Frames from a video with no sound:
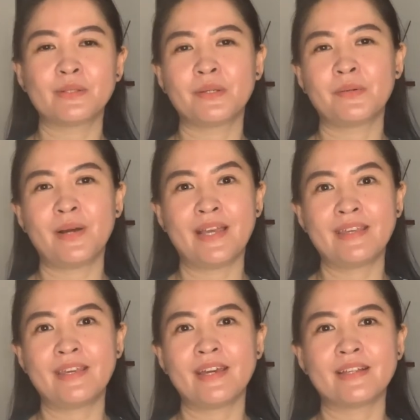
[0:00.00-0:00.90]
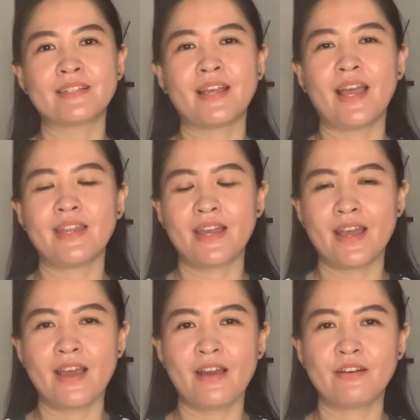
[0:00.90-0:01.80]
so I guess I
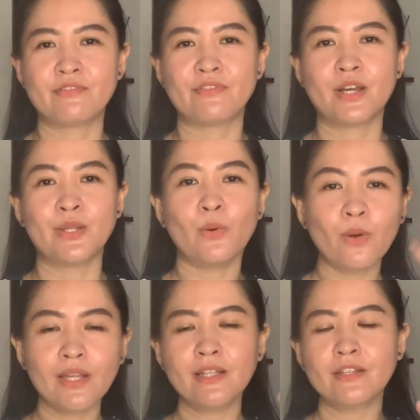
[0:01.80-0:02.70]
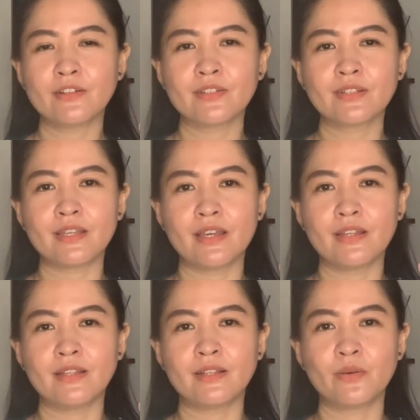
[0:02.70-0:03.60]
have an oilier skin